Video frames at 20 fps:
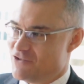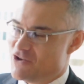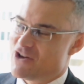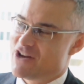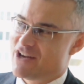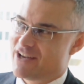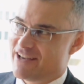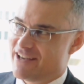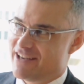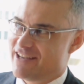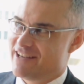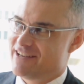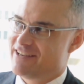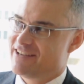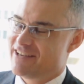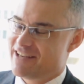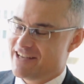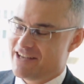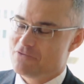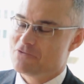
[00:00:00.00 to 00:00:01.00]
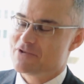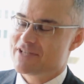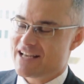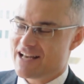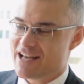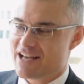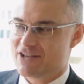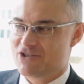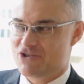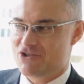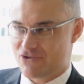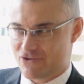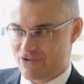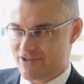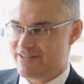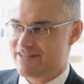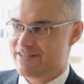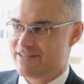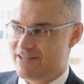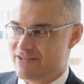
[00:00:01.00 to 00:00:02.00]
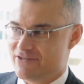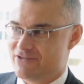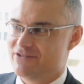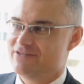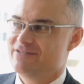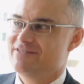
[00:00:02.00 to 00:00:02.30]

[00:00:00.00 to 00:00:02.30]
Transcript: No, it was a hard choice still.